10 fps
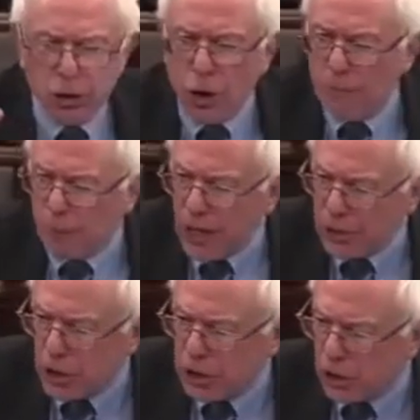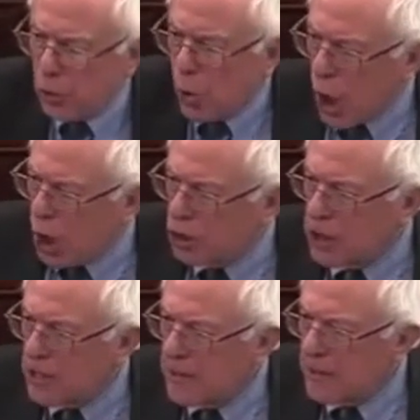corporations in the world,
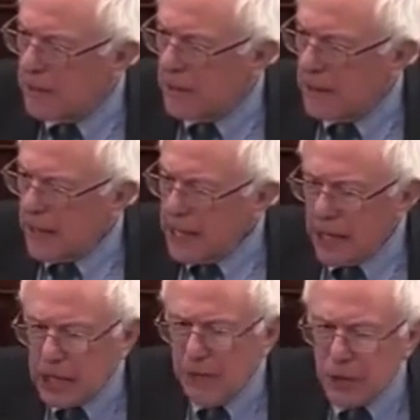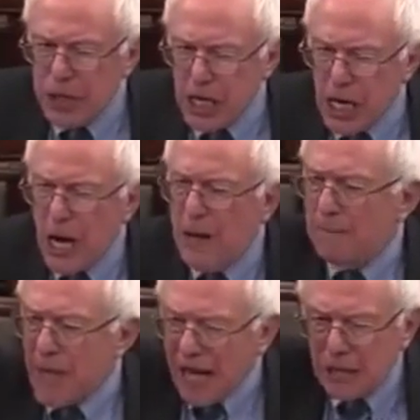in a given year,
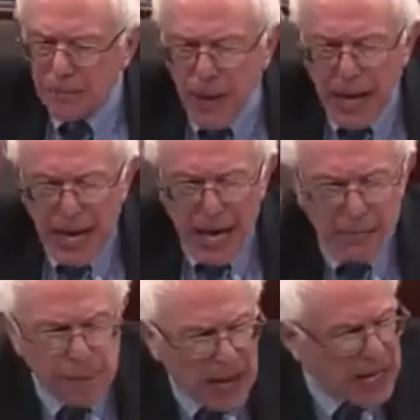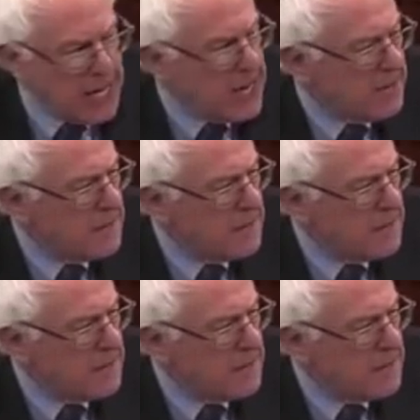not to pay a penny